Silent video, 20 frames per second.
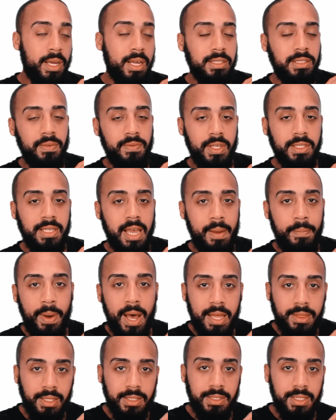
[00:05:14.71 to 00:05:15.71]
because of this
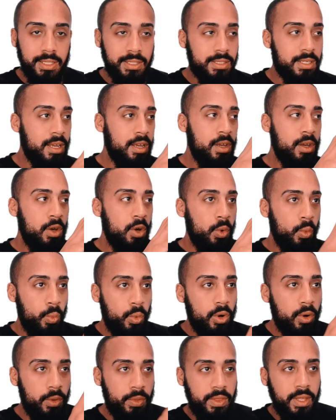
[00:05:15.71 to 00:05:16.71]
hypothesis,
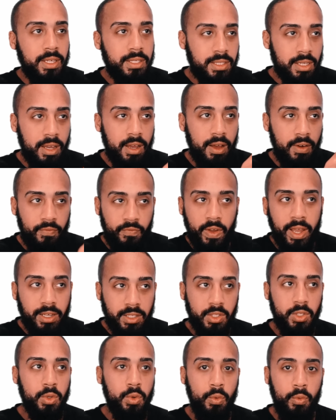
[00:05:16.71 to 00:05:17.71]
will this
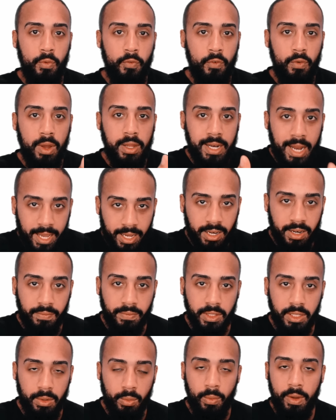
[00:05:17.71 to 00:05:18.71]
affect you
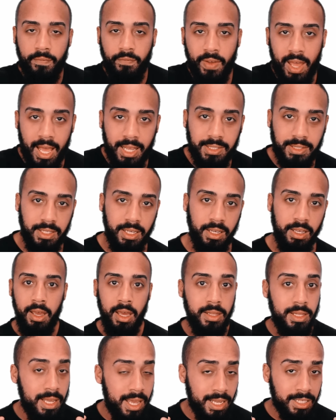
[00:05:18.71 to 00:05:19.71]
negatively when fasting?
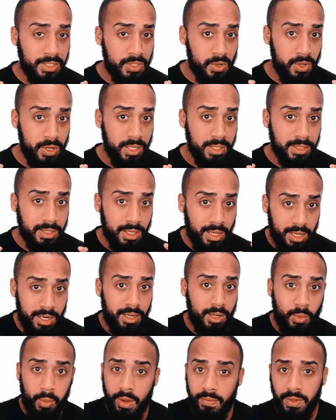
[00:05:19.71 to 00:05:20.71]
And the answer is
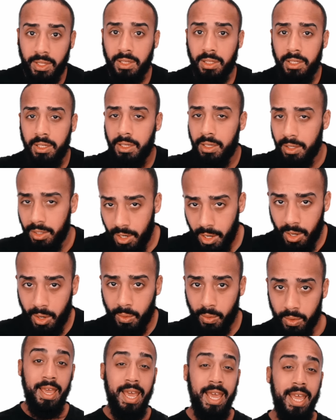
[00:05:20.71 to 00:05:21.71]
unequivocally
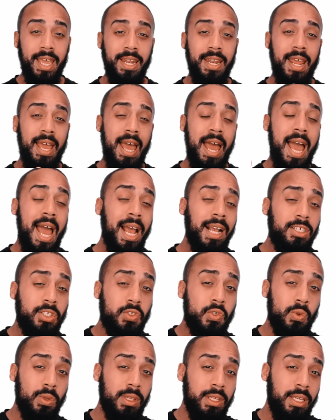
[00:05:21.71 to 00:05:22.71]
no. And
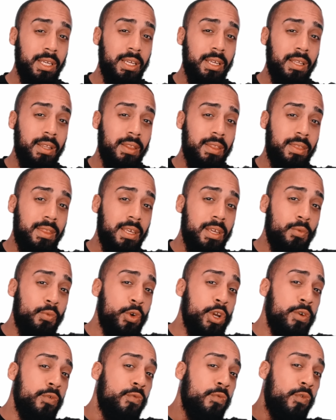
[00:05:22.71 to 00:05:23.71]
actually, the
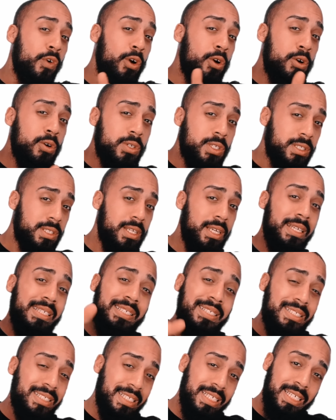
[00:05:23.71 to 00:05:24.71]
reverse
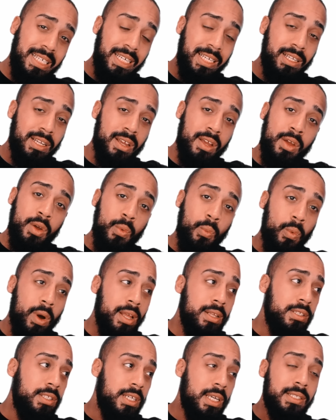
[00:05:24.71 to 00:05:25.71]
is seen
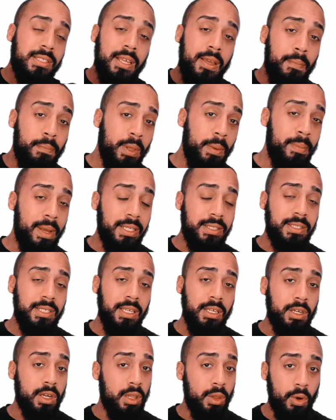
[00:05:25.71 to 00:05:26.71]
when just
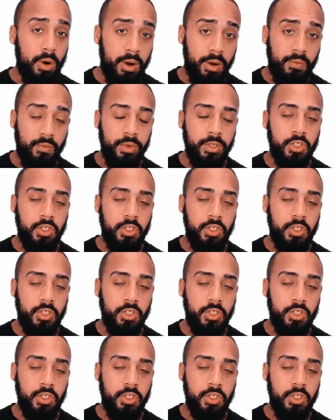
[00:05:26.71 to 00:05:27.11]
implementing caloric